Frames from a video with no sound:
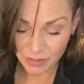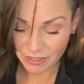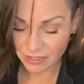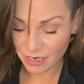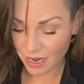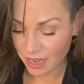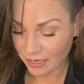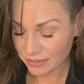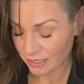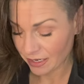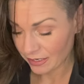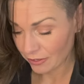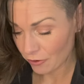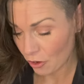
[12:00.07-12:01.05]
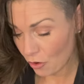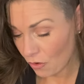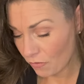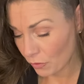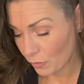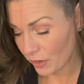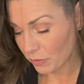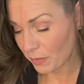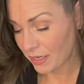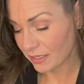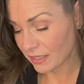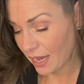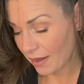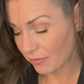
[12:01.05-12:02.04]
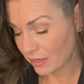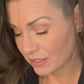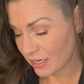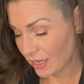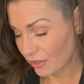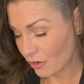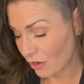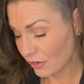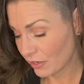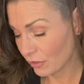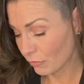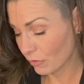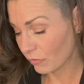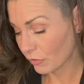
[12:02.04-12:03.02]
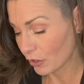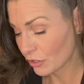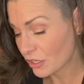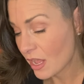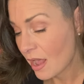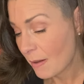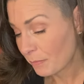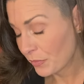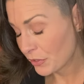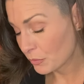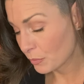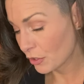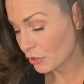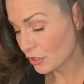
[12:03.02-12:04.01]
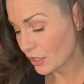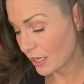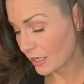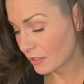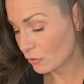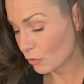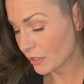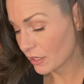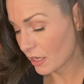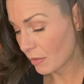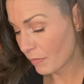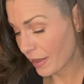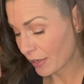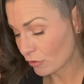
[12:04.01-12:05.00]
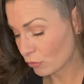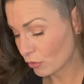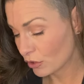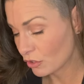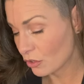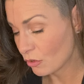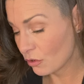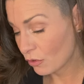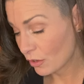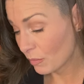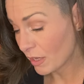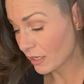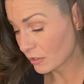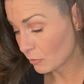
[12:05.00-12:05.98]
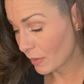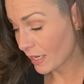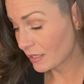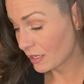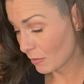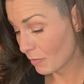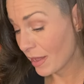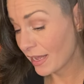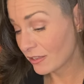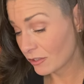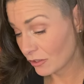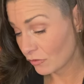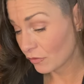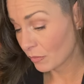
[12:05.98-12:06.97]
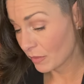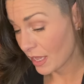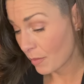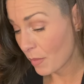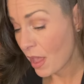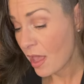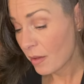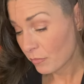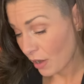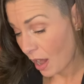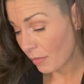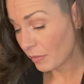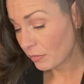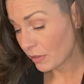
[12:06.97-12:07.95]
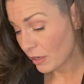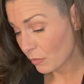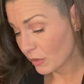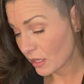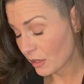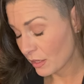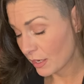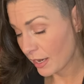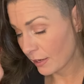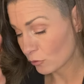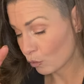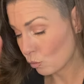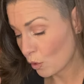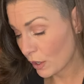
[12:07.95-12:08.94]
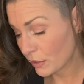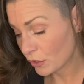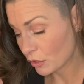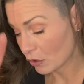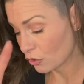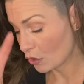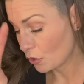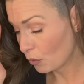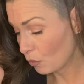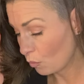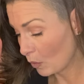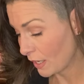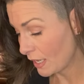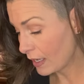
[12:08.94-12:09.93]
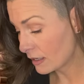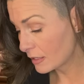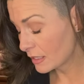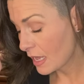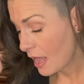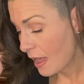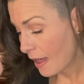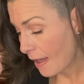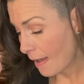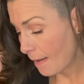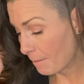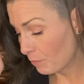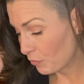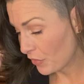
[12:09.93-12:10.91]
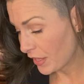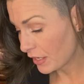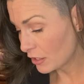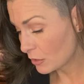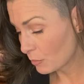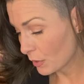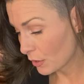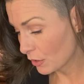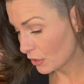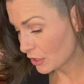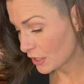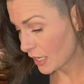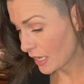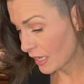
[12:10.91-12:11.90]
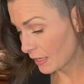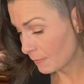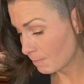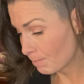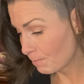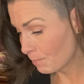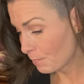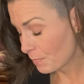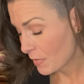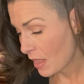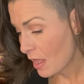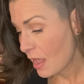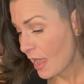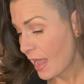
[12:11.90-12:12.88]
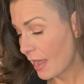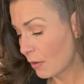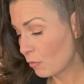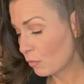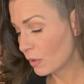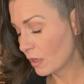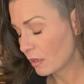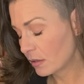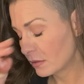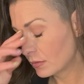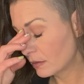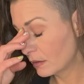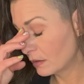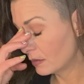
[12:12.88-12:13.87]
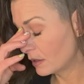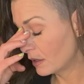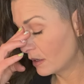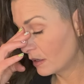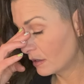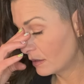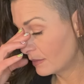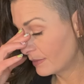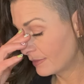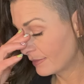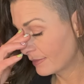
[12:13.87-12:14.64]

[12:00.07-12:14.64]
is not done and over with because I have the Death card in the reverse. This person is going to come back towards you. You can be expecting a message from them probably within the next 1 to 2 weeks. This person, oh no,